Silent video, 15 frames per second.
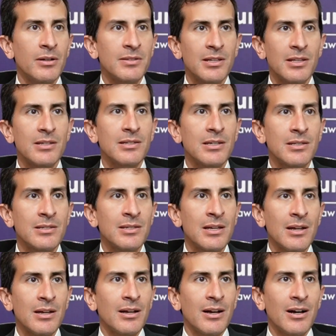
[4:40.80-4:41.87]
citizens,
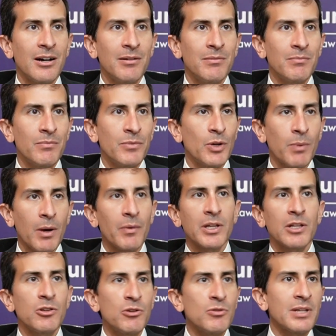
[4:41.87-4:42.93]
they're probably
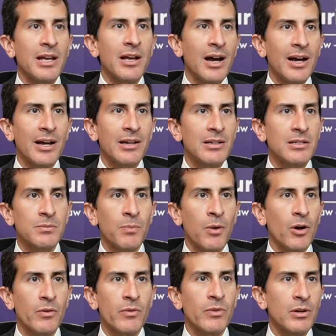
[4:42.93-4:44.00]
going to use AI as
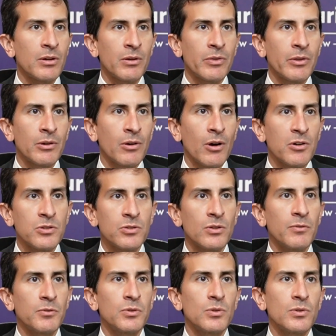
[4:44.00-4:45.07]
part of their
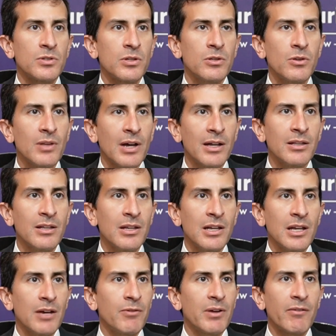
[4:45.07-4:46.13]
arsenal of tools to do that.
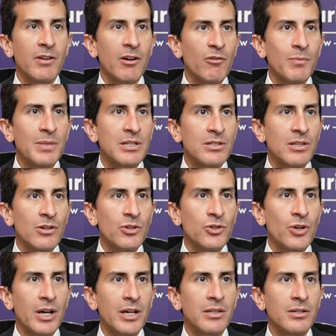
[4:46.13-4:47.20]
If we have governments that are
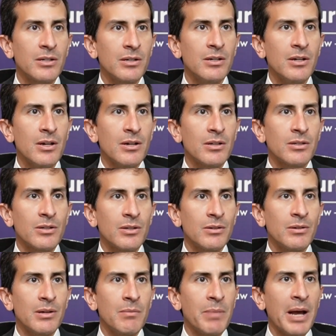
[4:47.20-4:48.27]
trying
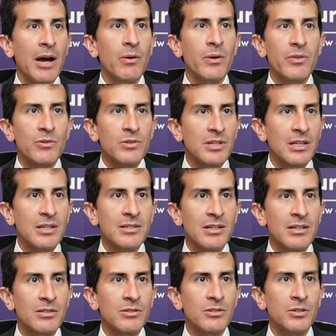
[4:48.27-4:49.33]
to empower their
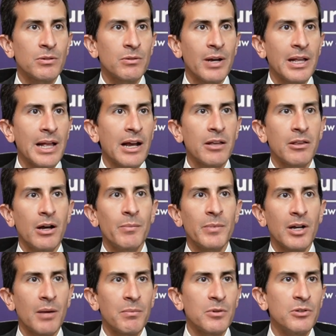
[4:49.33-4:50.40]
citizens, create
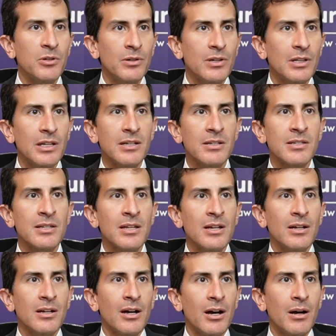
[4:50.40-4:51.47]
economic opportunities,
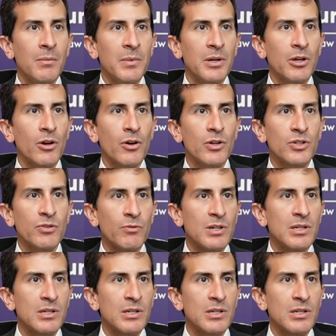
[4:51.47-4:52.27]
encourage free